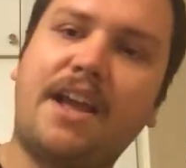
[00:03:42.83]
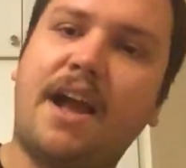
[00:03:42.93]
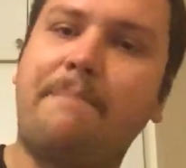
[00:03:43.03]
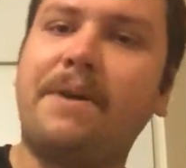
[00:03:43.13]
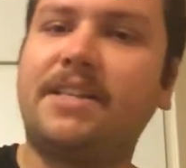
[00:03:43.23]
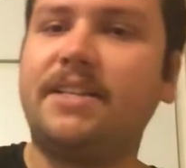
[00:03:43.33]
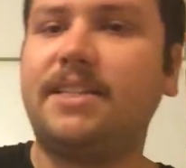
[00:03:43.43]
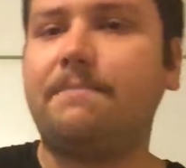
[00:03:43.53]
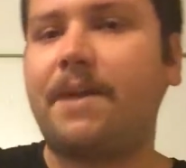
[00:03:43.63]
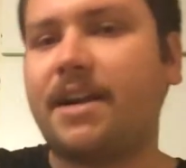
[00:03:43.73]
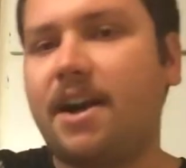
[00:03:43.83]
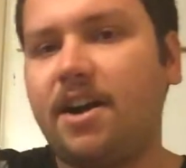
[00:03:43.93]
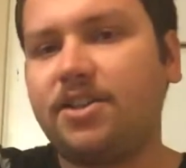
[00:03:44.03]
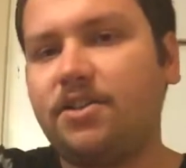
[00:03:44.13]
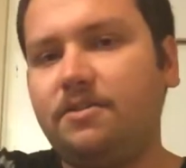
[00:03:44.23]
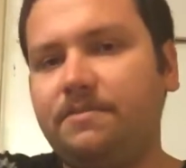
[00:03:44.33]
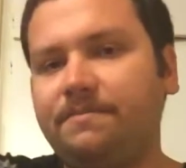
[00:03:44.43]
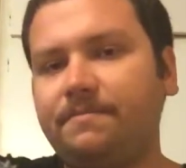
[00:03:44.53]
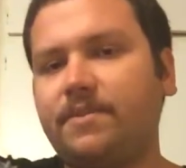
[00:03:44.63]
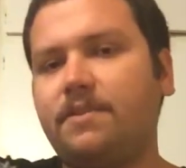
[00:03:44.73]
I picked this up at Costco
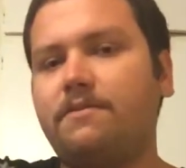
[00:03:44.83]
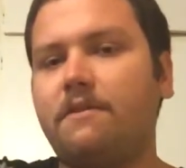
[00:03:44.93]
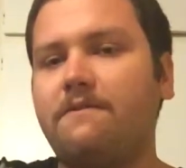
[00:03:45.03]
for